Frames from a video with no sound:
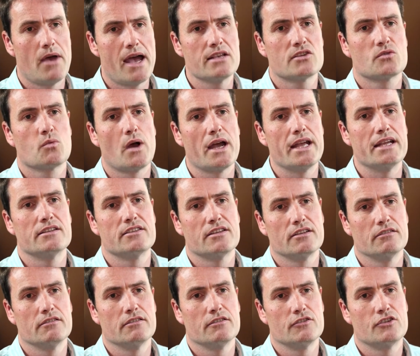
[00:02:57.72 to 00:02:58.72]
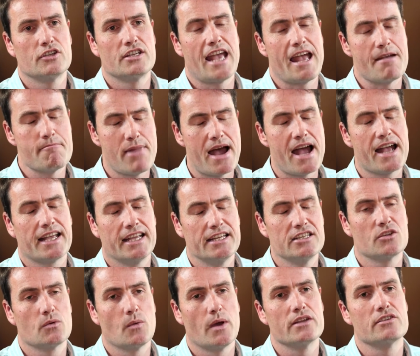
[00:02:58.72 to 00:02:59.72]
best way to get back
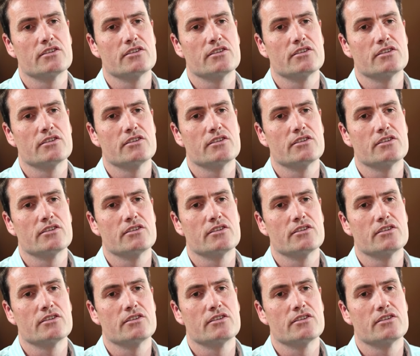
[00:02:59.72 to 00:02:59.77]
into